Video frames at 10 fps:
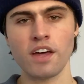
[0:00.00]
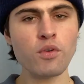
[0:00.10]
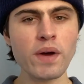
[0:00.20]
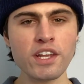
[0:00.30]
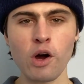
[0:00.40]
other
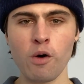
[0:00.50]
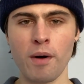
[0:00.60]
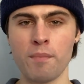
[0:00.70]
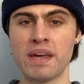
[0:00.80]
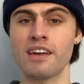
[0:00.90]
way to go
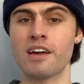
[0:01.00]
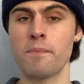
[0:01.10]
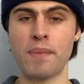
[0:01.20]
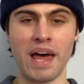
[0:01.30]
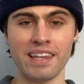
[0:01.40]
about making
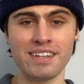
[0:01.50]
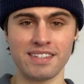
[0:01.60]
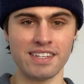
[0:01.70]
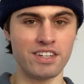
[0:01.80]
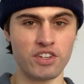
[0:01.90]
compelling
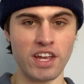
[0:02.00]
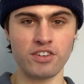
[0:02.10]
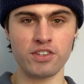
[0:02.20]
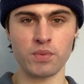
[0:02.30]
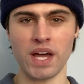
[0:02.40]
scene
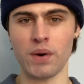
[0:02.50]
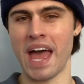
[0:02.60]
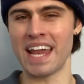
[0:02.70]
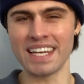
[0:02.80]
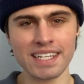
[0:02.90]
changes without
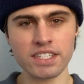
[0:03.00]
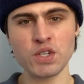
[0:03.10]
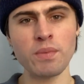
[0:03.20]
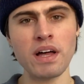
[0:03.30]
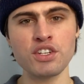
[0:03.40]
editing
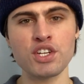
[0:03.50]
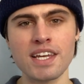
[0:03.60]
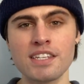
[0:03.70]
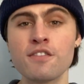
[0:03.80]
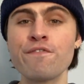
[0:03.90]
too much is